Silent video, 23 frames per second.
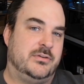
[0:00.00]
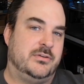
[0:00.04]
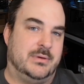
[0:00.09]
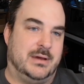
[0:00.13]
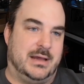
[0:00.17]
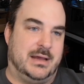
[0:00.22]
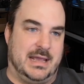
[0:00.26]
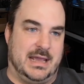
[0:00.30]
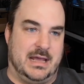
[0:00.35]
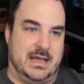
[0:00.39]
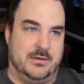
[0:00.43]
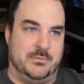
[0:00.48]
I
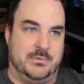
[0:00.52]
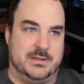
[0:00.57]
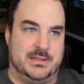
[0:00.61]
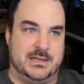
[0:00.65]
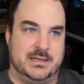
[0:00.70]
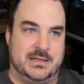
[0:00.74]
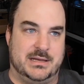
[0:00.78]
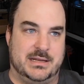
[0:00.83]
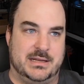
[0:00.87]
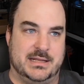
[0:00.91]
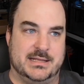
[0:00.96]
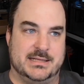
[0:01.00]
had with
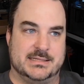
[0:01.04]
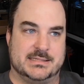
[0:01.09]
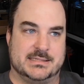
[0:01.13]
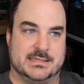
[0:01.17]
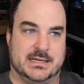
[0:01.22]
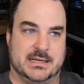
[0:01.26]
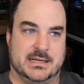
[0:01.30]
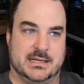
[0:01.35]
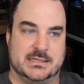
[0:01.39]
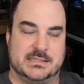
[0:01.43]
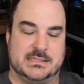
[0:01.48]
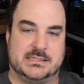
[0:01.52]
it is
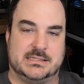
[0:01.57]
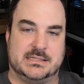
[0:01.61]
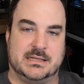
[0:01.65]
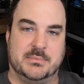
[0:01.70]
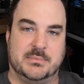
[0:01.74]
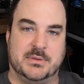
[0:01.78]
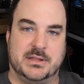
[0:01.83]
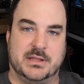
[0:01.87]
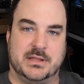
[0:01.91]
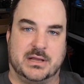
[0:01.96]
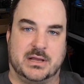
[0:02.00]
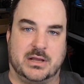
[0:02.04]
some
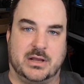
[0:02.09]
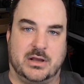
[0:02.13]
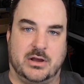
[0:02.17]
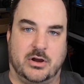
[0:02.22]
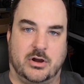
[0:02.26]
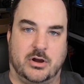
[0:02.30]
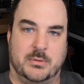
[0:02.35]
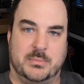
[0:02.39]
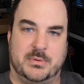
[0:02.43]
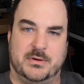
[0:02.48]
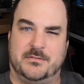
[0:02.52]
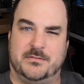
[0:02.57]
of the
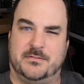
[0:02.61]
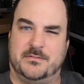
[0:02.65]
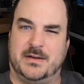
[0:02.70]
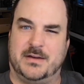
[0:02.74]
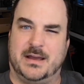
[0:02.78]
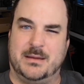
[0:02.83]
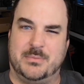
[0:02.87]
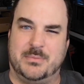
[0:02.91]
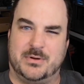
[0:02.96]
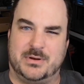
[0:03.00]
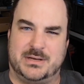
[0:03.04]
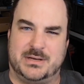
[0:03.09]
carbon
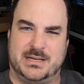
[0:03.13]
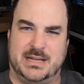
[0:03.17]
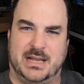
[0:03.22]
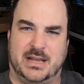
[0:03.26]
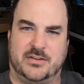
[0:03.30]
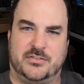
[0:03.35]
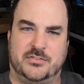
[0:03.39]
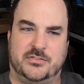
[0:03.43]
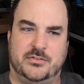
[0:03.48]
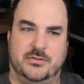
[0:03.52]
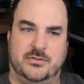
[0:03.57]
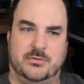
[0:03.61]
fiber
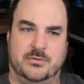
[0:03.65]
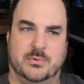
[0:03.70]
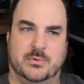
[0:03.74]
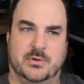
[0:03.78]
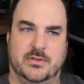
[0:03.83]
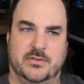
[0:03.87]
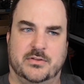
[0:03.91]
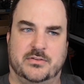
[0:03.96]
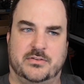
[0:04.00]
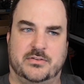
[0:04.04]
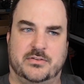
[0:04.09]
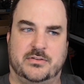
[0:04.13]
texture
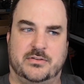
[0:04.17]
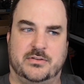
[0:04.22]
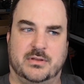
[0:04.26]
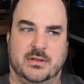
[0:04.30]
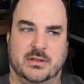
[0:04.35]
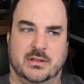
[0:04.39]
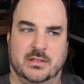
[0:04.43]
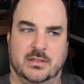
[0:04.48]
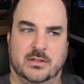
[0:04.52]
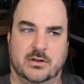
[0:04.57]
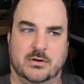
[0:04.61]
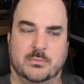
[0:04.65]
was a
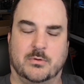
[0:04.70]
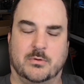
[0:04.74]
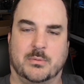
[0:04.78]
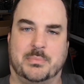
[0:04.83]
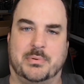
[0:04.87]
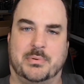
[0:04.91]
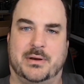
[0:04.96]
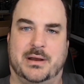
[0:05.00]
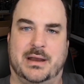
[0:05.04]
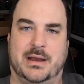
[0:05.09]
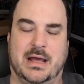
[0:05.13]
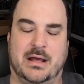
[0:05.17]
little more
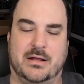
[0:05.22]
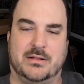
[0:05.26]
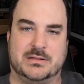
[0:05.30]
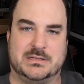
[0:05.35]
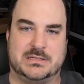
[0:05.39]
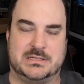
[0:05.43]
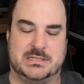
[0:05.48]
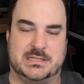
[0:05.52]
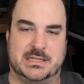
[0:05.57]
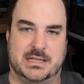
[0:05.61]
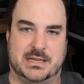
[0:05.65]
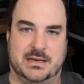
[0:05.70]

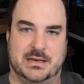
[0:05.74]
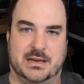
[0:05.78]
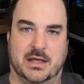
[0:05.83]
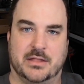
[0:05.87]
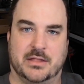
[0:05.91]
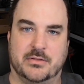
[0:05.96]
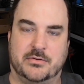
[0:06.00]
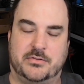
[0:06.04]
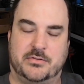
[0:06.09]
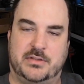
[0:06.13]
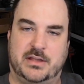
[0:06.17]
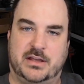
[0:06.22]
pronounced than
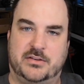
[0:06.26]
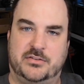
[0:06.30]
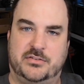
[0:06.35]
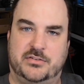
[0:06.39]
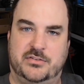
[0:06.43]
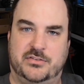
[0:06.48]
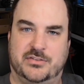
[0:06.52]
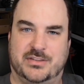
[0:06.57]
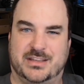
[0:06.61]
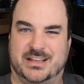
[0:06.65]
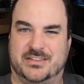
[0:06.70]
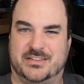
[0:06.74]
other
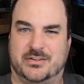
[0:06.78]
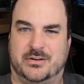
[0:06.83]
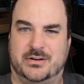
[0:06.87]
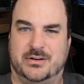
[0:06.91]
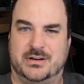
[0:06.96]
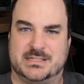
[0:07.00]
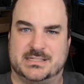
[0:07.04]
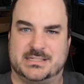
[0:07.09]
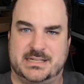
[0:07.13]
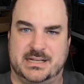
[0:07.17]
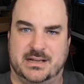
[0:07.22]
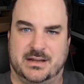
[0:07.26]
sections. Like, it's hard to
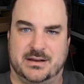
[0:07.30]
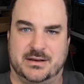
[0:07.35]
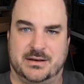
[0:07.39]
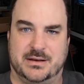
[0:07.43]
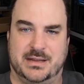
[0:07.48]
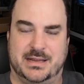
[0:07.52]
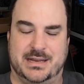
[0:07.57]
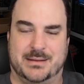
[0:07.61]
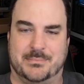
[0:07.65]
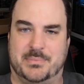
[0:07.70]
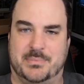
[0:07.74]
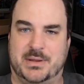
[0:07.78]
see
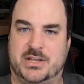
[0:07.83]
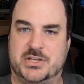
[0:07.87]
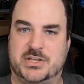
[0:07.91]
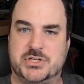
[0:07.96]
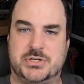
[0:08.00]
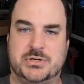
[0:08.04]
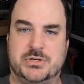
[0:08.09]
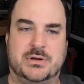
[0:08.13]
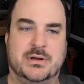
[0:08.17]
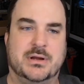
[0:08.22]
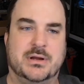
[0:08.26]
in a picture,